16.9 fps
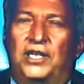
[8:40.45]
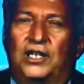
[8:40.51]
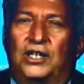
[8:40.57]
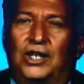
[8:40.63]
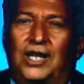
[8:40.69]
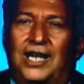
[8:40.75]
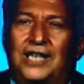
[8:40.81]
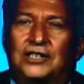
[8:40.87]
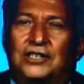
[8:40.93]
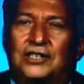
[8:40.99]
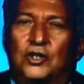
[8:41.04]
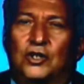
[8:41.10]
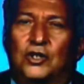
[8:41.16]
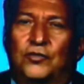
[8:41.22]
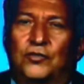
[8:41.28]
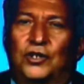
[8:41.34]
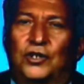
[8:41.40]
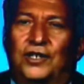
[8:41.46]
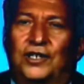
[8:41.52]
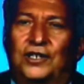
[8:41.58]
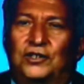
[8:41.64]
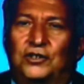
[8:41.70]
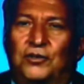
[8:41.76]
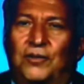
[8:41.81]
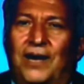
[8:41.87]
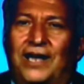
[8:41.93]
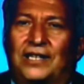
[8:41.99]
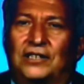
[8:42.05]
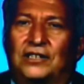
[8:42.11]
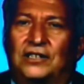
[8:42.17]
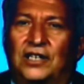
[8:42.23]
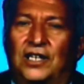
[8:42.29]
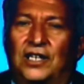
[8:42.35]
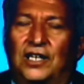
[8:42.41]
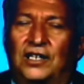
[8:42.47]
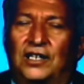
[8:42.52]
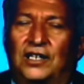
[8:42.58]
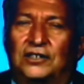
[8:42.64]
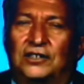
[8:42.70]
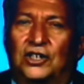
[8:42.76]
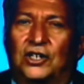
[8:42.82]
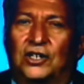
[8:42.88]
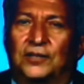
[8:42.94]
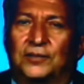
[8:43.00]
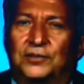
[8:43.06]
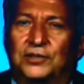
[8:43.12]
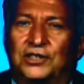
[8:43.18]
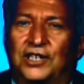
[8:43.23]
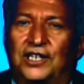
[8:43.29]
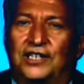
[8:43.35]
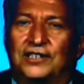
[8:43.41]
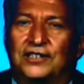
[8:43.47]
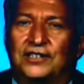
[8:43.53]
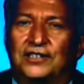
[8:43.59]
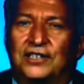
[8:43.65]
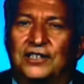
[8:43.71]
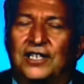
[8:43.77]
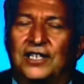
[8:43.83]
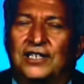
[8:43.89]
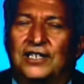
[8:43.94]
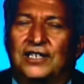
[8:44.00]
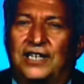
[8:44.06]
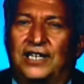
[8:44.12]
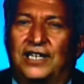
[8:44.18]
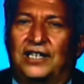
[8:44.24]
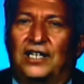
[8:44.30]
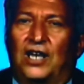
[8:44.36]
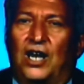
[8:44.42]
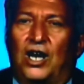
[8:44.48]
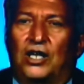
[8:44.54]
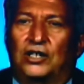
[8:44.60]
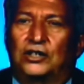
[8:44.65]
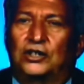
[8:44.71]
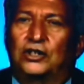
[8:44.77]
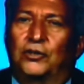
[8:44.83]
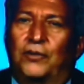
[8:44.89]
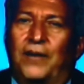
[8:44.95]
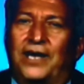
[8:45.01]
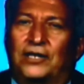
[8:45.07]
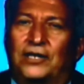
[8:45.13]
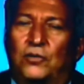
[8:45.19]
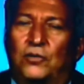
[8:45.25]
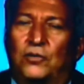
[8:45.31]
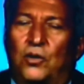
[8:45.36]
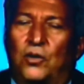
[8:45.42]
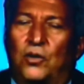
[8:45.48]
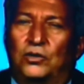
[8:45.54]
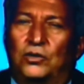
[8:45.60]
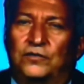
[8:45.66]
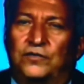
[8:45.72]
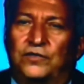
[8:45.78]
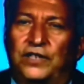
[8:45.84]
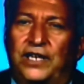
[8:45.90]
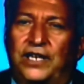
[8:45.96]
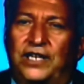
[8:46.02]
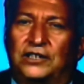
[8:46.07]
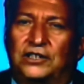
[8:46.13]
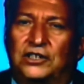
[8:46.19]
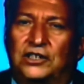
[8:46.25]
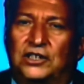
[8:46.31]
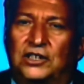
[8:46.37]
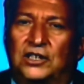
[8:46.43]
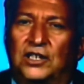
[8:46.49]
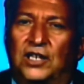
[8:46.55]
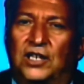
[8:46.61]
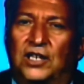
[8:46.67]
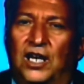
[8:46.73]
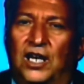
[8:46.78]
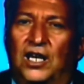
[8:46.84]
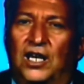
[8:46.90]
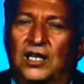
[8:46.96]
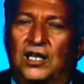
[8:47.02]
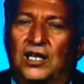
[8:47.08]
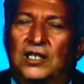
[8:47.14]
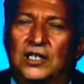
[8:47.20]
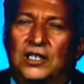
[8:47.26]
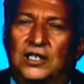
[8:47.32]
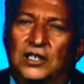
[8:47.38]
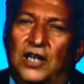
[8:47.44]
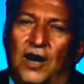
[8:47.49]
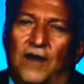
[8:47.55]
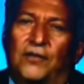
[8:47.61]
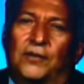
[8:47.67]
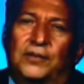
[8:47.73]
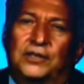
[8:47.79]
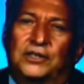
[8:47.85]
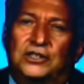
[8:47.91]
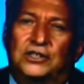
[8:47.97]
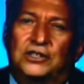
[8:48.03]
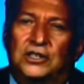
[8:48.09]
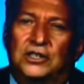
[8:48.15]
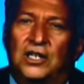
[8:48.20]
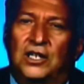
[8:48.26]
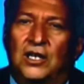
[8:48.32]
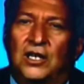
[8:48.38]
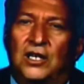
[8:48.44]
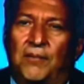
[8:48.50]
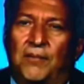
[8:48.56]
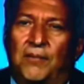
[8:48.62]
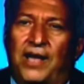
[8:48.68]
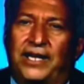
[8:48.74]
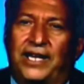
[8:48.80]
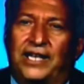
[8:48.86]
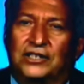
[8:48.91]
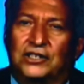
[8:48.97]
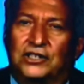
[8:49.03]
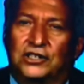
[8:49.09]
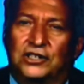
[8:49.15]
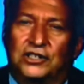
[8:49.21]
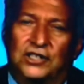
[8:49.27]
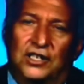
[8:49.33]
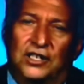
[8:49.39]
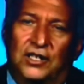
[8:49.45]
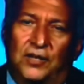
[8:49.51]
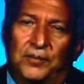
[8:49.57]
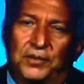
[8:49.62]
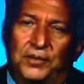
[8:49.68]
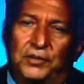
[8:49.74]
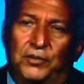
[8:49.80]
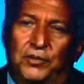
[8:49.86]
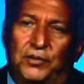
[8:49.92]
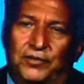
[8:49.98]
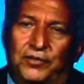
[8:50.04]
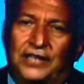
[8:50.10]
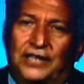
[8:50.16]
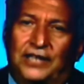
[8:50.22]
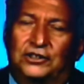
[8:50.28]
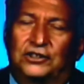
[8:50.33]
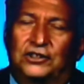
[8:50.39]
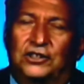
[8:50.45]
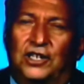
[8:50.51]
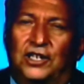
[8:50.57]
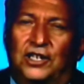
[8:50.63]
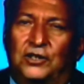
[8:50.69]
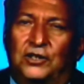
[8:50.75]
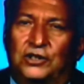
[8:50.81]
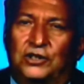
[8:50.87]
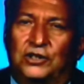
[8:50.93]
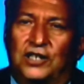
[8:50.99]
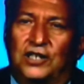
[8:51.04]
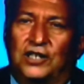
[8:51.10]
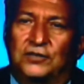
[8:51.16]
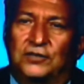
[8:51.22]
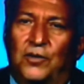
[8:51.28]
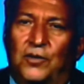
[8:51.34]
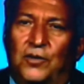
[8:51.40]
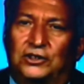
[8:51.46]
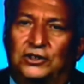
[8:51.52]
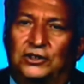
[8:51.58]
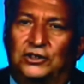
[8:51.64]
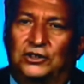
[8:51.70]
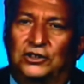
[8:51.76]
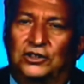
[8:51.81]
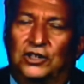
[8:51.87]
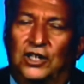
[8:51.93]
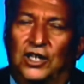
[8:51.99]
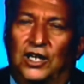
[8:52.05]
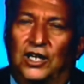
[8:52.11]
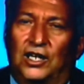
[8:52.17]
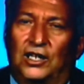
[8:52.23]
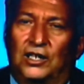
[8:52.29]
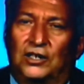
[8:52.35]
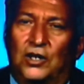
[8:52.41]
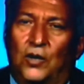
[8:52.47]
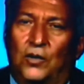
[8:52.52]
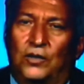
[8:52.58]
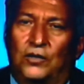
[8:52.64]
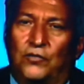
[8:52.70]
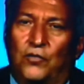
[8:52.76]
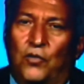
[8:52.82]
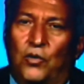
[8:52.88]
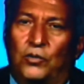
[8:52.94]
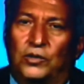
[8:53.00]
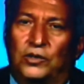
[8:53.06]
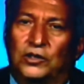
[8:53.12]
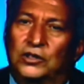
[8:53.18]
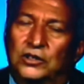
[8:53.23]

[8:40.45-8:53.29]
a less overt and direct circumstance, taking on a direct role in financing governments. And my guess is that there'll be reflections on those kinds of questions going forward.